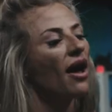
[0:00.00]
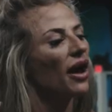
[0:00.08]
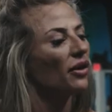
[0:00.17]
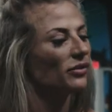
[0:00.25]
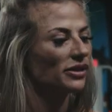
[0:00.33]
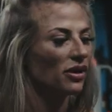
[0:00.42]

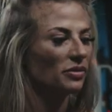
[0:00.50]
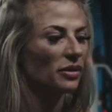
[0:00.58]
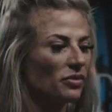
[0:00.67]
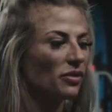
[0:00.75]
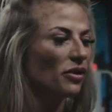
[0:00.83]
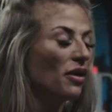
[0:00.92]
I will tell
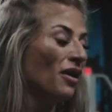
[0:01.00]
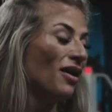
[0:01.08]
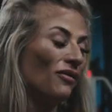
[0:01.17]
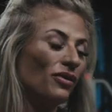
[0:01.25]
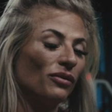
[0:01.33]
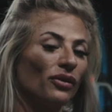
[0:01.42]
people,
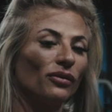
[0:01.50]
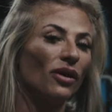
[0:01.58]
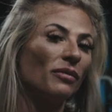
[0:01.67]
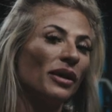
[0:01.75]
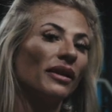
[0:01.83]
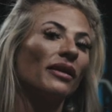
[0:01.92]
if you wanna
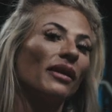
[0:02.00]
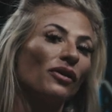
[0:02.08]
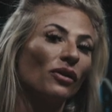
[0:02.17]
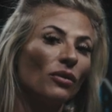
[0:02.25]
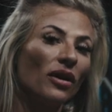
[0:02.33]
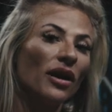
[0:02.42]
throw them in at the end
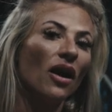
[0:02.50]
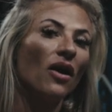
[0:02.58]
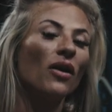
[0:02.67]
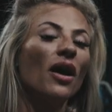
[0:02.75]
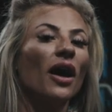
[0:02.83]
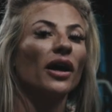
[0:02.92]
of your
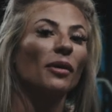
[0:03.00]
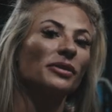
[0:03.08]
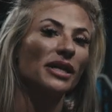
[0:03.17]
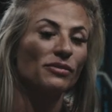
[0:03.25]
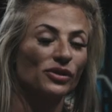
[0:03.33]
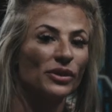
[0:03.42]
workout a
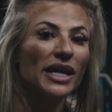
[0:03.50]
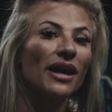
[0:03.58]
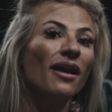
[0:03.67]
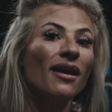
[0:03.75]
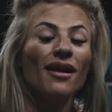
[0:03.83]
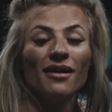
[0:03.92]
couple times a week,
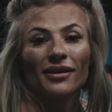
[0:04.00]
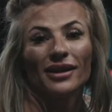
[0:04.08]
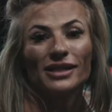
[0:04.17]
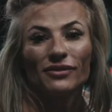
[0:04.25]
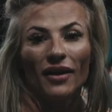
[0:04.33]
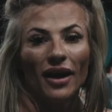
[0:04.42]

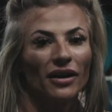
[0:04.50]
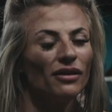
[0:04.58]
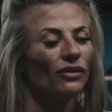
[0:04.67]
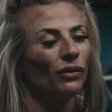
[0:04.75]
that's fine.